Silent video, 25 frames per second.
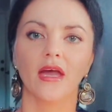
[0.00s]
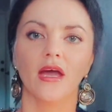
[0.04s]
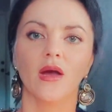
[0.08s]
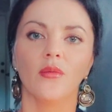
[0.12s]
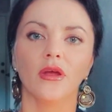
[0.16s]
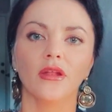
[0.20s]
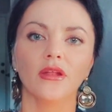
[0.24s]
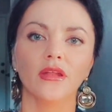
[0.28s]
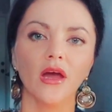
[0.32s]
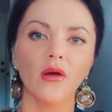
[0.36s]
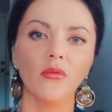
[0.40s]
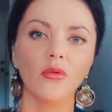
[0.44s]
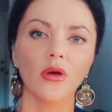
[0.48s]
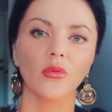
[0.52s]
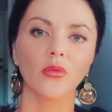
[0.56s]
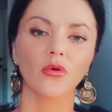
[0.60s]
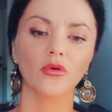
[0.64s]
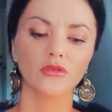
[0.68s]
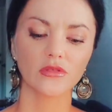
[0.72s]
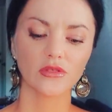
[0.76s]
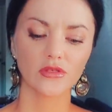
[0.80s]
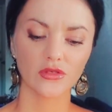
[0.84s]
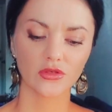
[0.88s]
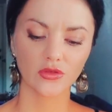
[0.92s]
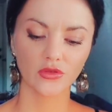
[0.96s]
But now I
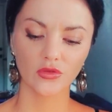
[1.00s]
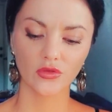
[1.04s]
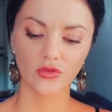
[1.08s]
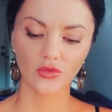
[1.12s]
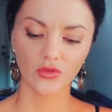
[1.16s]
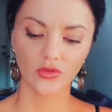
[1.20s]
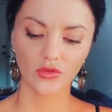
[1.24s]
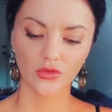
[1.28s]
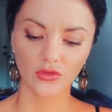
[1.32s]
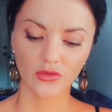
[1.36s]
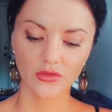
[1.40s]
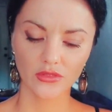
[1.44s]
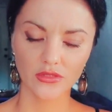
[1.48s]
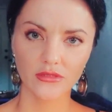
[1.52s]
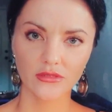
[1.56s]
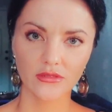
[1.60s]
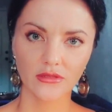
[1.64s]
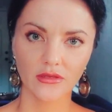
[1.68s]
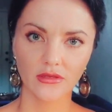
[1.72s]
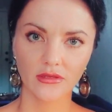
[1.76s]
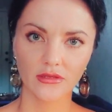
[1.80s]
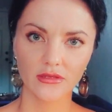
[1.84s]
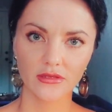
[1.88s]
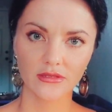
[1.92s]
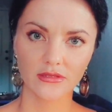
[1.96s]
want to uh,
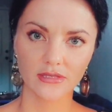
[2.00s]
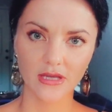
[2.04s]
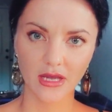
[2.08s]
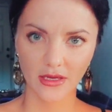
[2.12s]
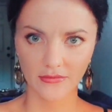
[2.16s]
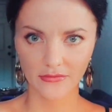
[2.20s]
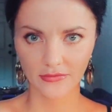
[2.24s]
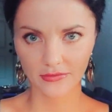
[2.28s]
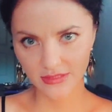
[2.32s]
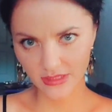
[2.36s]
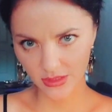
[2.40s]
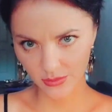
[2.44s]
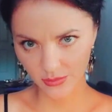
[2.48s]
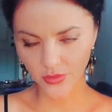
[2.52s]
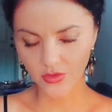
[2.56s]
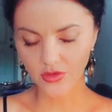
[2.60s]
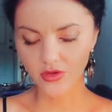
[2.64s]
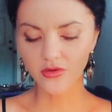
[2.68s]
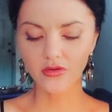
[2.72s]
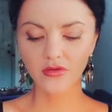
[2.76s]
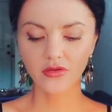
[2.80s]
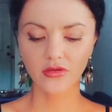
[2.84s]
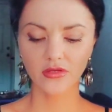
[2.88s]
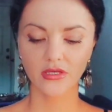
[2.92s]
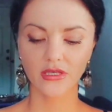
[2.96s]
dive
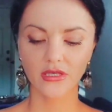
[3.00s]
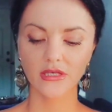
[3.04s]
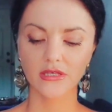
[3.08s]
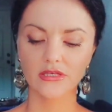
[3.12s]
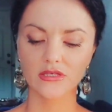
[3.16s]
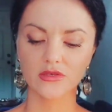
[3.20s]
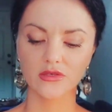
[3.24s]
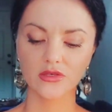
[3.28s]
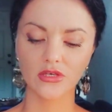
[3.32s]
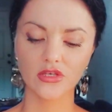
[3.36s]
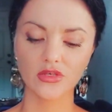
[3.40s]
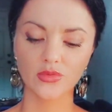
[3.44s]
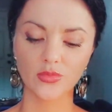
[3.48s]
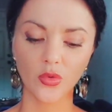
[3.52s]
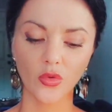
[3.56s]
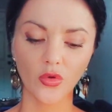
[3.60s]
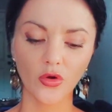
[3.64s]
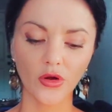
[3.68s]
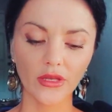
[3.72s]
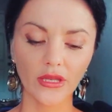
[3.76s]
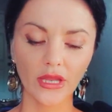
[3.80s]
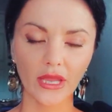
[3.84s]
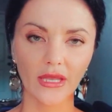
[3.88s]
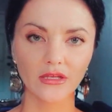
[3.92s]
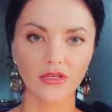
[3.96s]
deeper into each
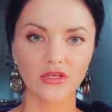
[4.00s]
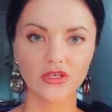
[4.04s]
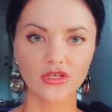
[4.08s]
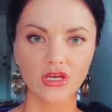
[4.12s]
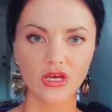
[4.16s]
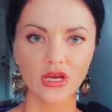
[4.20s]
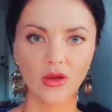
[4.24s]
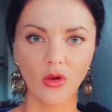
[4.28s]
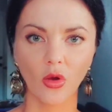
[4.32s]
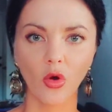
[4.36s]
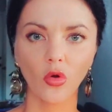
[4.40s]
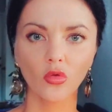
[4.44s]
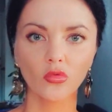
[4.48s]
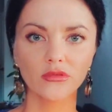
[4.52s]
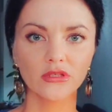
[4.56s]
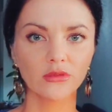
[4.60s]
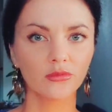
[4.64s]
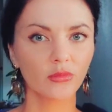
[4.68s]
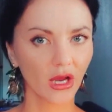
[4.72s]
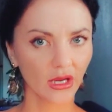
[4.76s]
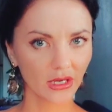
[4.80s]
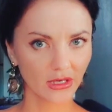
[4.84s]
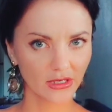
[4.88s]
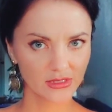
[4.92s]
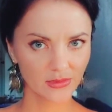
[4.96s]
point and share only
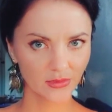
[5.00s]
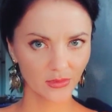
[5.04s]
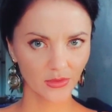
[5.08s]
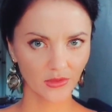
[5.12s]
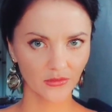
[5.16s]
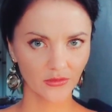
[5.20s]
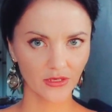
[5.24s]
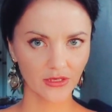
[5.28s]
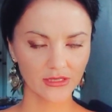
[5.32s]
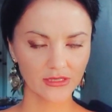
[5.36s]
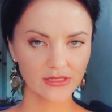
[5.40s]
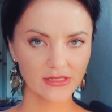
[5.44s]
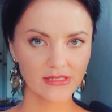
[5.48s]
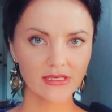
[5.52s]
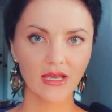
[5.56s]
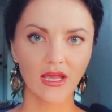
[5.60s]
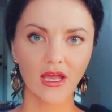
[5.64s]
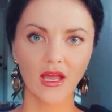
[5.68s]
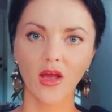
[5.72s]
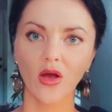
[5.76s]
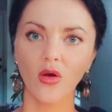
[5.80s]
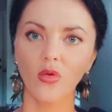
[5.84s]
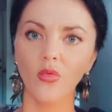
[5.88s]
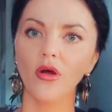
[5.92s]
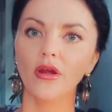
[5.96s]
my experience,
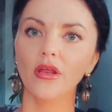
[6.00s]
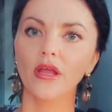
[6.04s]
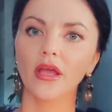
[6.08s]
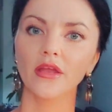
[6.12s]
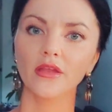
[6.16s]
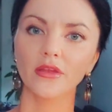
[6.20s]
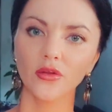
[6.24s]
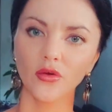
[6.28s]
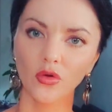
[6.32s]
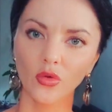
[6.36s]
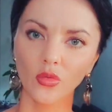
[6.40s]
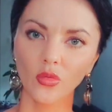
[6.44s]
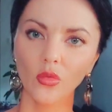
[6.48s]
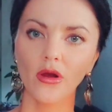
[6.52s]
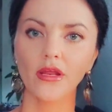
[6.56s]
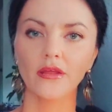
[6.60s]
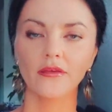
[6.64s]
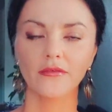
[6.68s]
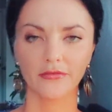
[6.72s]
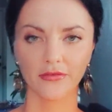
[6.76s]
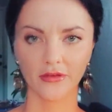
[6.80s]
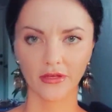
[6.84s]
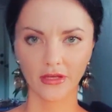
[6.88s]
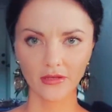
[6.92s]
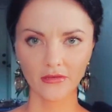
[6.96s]
what I know, what I
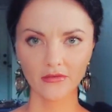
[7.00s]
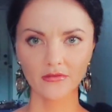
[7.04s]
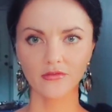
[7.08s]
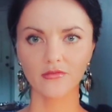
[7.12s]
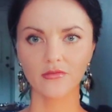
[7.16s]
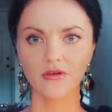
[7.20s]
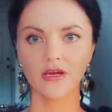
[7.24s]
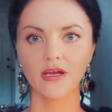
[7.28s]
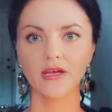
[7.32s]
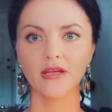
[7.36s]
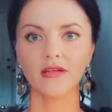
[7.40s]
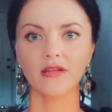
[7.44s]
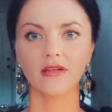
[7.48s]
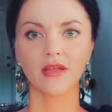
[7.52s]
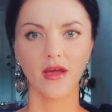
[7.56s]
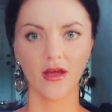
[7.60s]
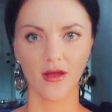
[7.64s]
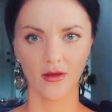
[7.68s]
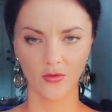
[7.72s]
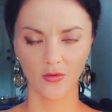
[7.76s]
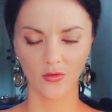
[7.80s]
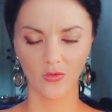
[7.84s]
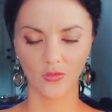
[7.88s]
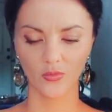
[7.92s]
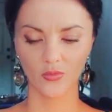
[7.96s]
feel right
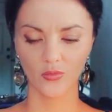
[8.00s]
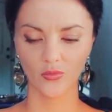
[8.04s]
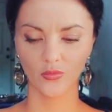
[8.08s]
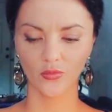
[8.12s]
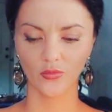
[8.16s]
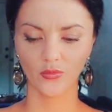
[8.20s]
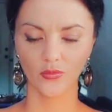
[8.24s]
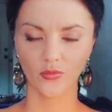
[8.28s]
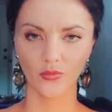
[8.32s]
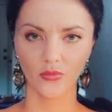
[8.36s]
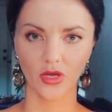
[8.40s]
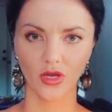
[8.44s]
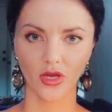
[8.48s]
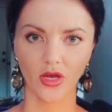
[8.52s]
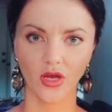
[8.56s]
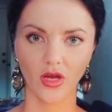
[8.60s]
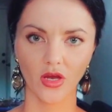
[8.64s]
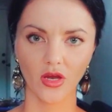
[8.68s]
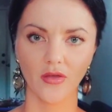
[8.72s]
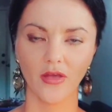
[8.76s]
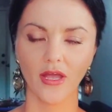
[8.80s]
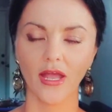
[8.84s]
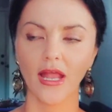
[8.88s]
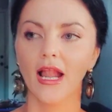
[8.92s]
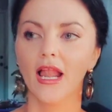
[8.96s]
now.
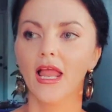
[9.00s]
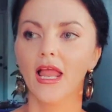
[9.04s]
Uh,